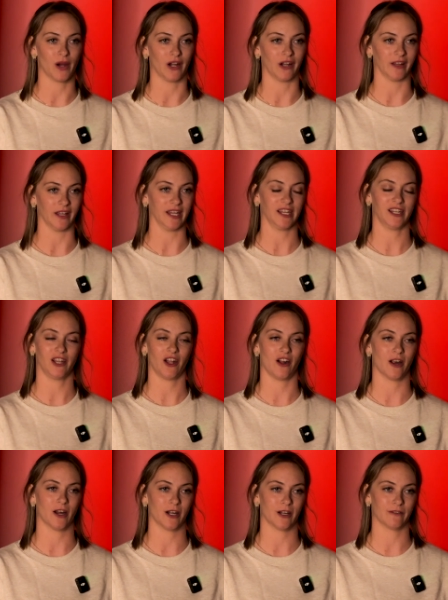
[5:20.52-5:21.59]
Marley,
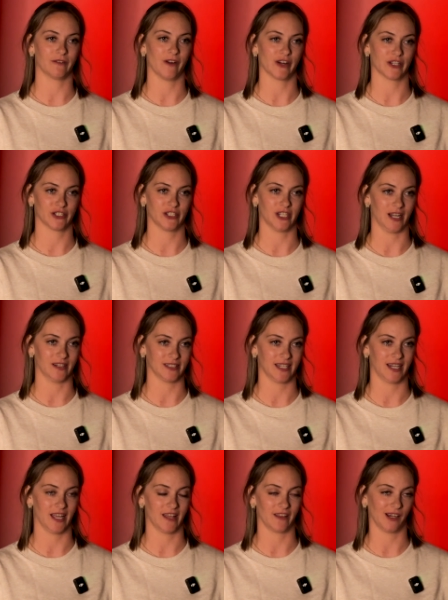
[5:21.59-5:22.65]
our first child,
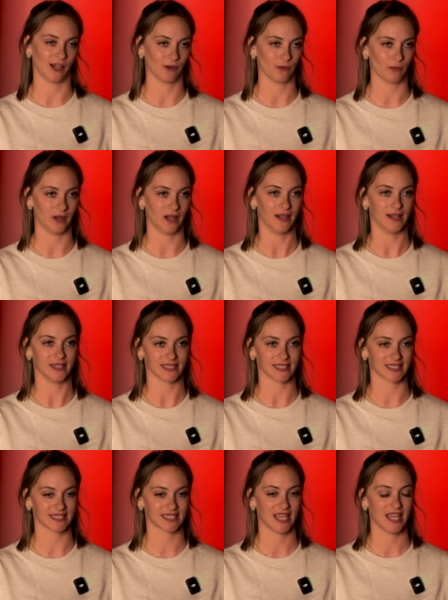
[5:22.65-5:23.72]
together
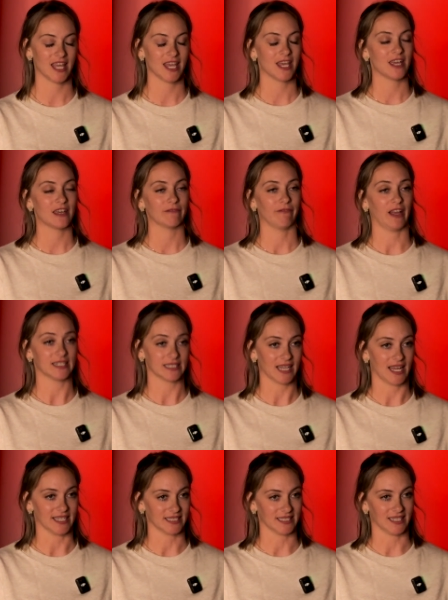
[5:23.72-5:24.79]
was
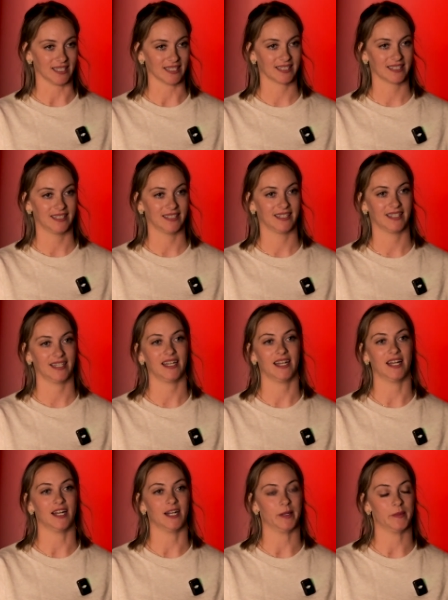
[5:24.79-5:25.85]
fantastic.
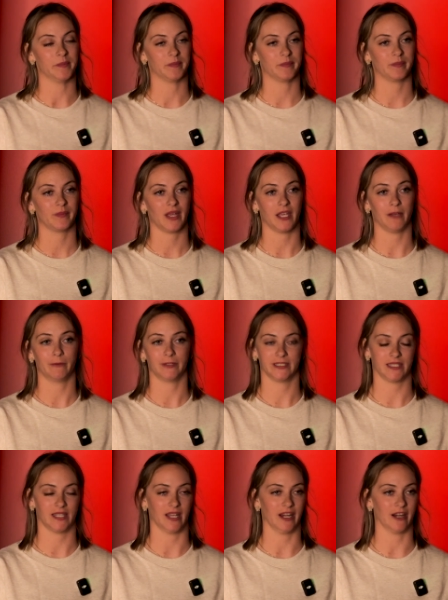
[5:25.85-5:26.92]
He
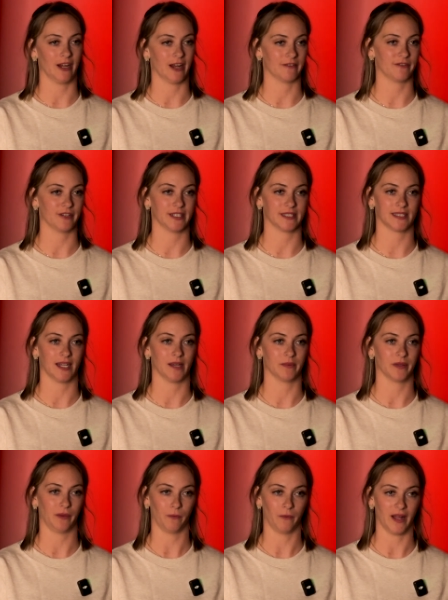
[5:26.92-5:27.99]
was there every step
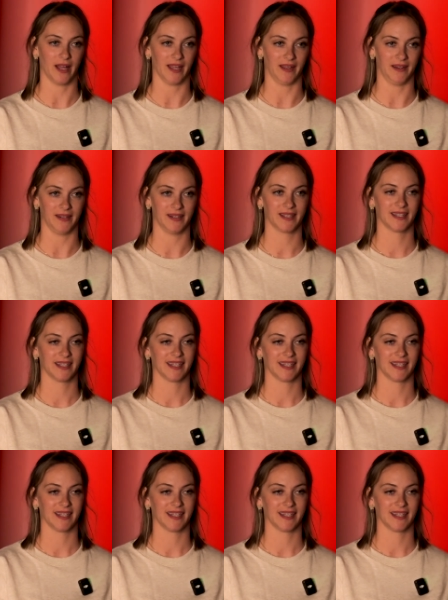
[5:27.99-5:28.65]
of the way,